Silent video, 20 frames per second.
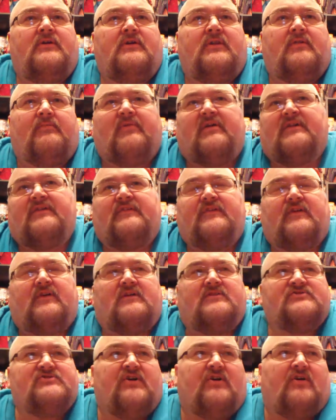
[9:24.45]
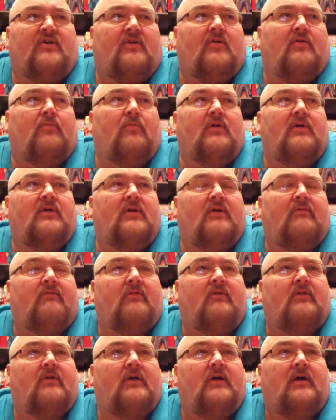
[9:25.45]
the president got shot or
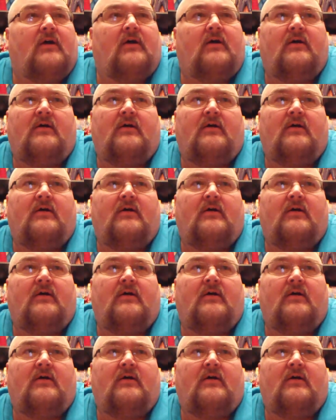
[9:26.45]
whatever. Uh,